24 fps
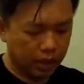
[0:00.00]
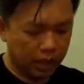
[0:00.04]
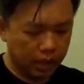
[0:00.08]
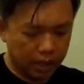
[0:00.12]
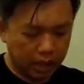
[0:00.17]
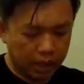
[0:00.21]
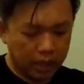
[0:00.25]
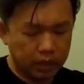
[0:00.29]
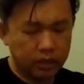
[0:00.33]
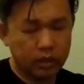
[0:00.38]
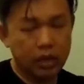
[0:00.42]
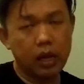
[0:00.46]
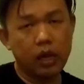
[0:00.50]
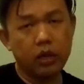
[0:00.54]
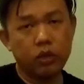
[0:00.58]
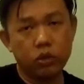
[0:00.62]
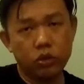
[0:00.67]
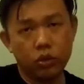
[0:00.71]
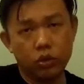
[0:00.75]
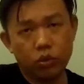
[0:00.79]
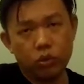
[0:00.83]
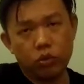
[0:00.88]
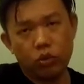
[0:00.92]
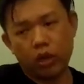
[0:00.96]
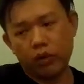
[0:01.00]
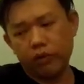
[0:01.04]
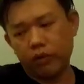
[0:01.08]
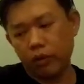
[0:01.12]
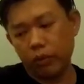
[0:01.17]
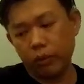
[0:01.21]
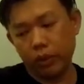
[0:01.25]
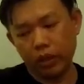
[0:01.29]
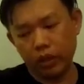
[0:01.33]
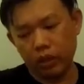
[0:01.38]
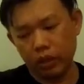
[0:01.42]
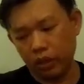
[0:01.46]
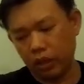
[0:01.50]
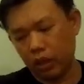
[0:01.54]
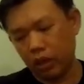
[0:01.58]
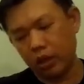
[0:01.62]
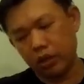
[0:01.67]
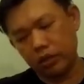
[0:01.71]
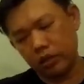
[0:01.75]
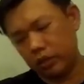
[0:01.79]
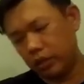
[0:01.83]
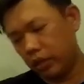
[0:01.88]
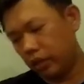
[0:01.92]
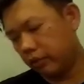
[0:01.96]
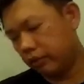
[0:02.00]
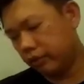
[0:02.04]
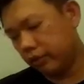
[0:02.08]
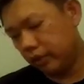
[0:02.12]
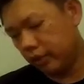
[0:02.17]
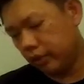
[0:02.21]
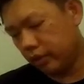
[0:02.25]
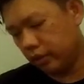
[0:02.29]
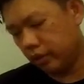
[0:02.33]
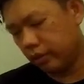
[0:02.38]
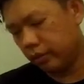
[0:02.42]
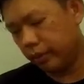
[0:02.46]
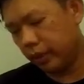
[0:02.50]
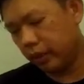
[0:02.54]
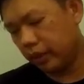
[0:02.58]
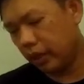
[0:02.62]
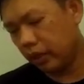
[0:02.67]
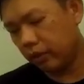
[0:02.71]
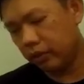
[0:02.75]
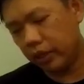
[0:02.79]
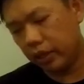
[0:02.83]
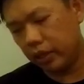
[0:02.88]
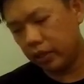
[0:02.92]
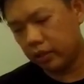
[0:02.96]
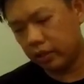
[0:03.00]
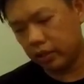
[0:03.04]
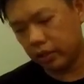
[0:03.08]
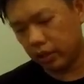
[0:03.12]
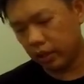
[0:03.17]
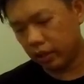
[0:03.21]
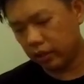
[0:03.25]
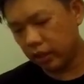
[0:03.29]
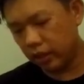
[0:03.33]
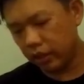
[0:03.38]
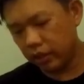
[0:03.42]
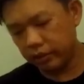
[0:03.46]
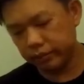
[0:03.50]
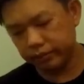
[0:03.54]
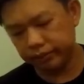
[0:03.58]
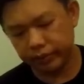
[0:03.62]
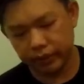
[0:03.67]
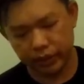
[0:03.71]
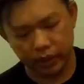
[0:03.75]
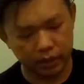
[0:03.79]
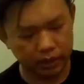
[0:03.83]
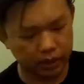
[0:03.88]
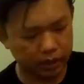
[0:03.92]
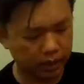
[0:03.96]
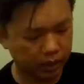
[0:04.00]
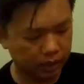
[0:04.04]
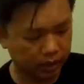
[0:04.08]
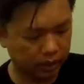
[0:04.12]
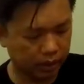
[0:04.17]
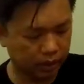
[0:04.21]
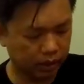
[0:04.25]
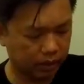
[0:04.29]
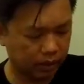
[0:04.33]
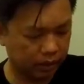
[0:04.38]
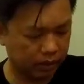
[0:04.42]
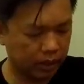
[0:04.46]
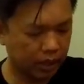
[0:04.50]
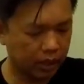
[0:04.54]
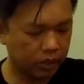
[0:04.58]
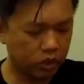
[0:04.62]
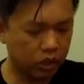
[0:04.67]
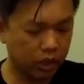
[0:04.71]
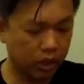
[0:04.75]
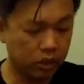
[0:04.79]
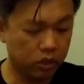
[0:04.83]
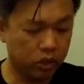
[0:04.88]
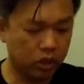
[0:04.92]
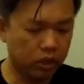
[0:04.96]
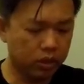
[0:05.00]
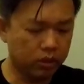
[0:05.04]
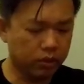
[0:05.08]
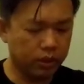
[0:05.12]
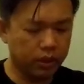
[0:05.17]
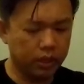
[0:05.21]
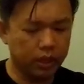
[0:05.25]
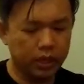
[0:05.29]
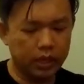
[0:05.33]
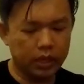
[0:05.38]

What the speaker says: Last time I used to travel with a lot of stuff, you know, but nowadays I think it starts changing already.